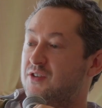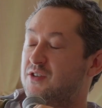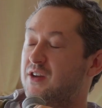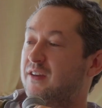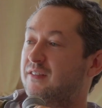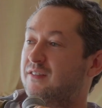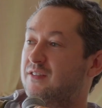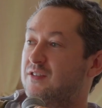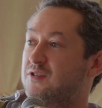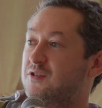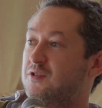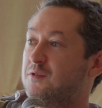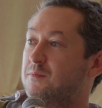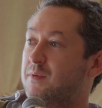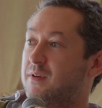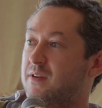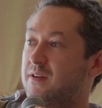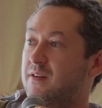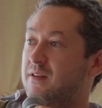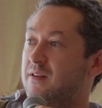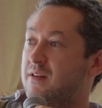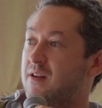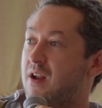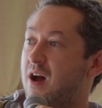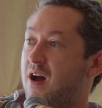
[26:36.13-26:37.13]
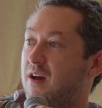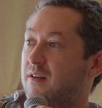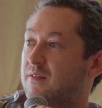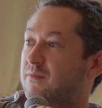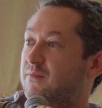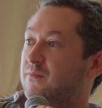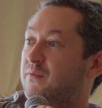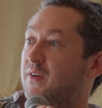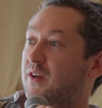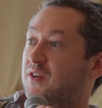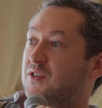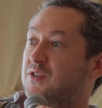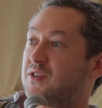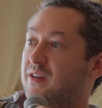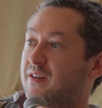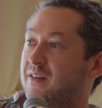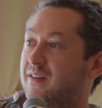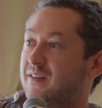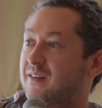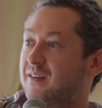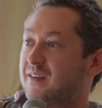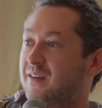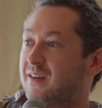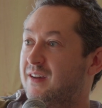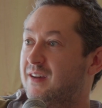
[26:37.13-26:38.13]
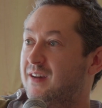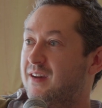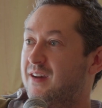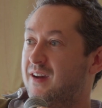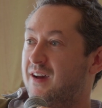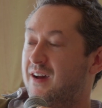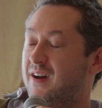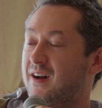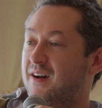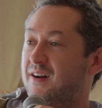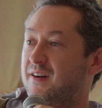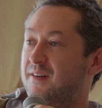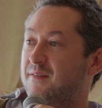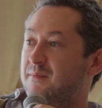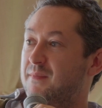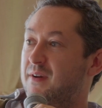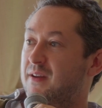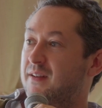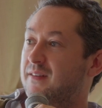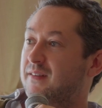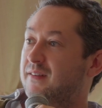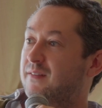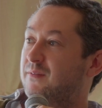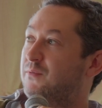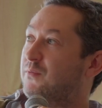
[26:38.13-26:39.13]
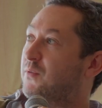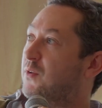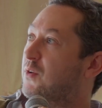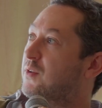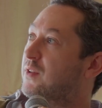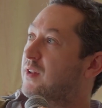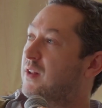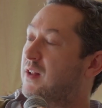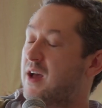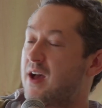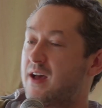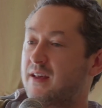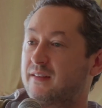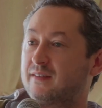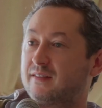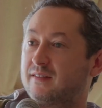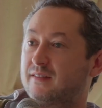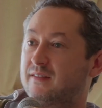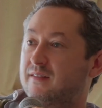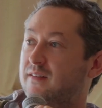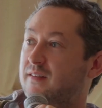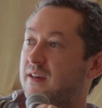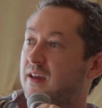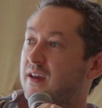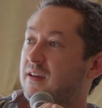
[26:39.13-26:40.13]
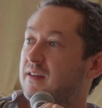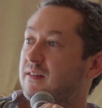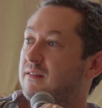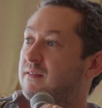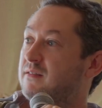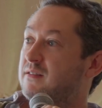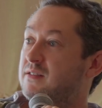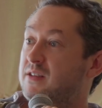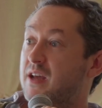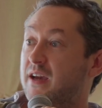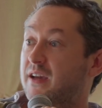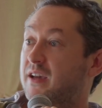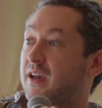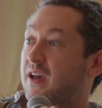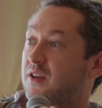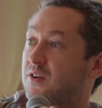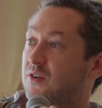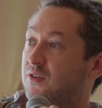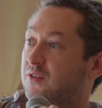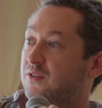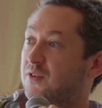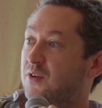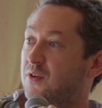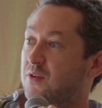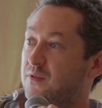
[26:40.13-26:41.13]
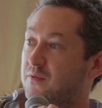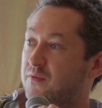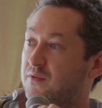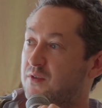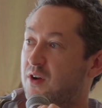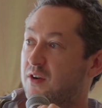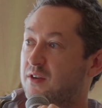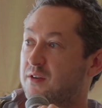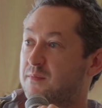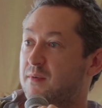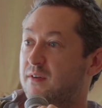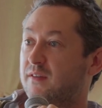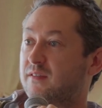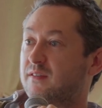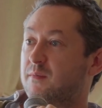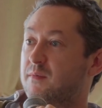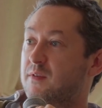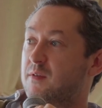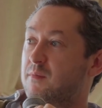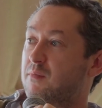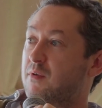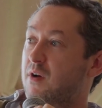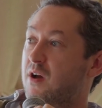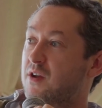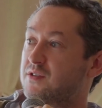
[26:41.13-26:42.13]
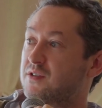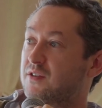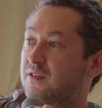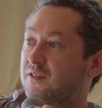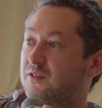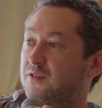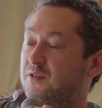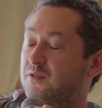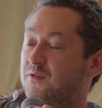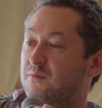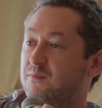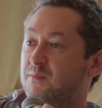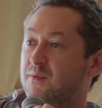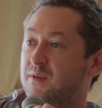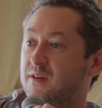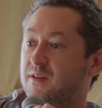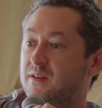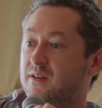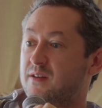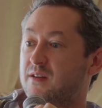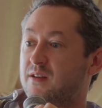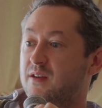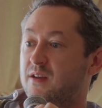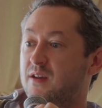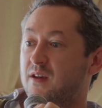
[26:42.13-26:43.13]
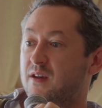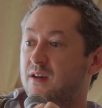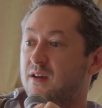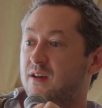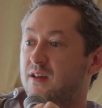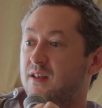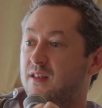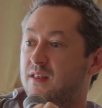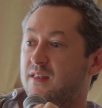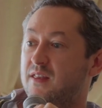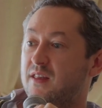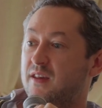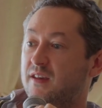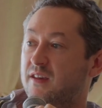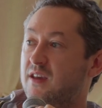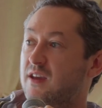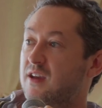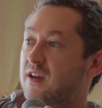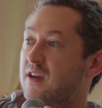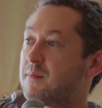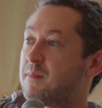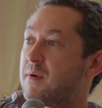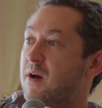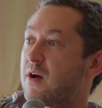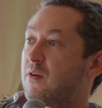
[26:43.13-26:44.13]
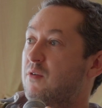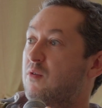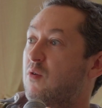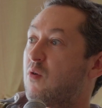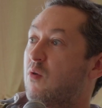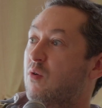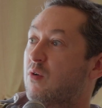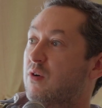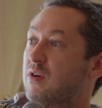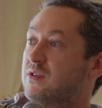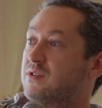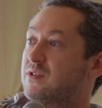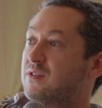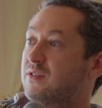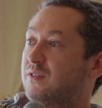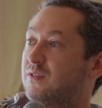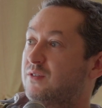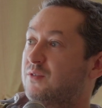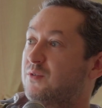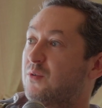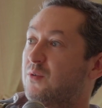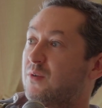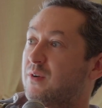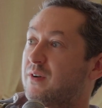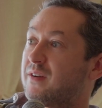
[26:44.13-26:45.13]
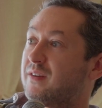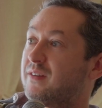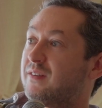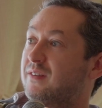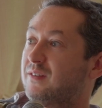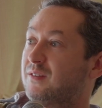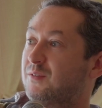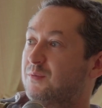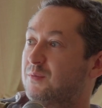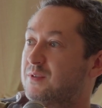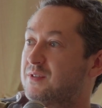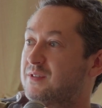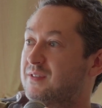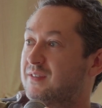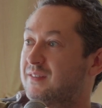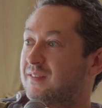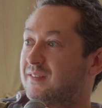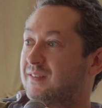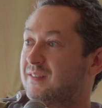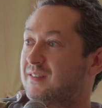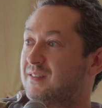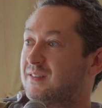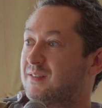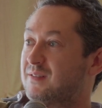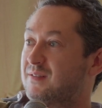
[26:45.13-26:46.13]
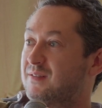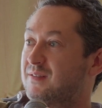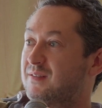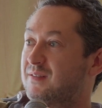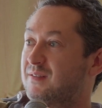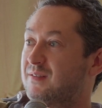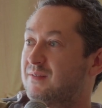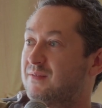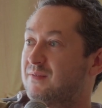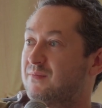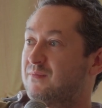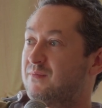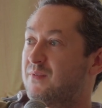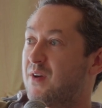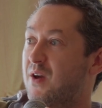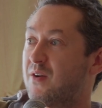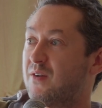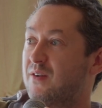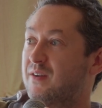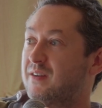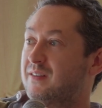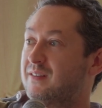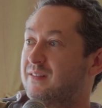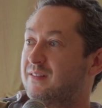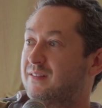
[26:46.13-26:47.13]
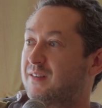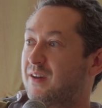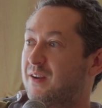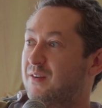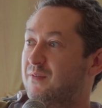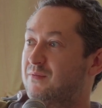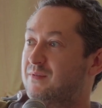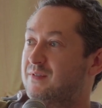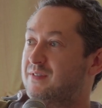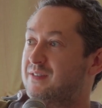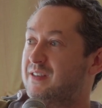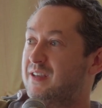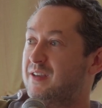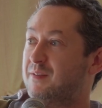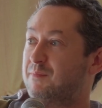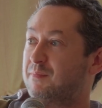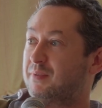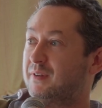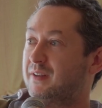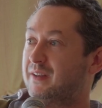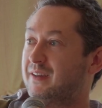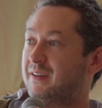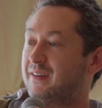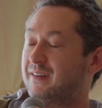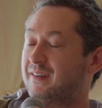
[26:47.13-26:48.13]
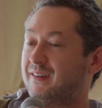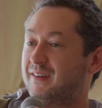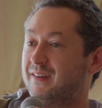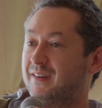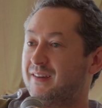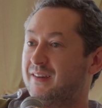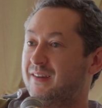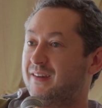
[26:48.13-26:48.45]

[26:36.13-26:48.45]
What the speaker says: adjacent to but not fiction. And for the last, say, decade or so, you've talked about some of the projects you've been thinking about origin stories, which is a very kind of deeply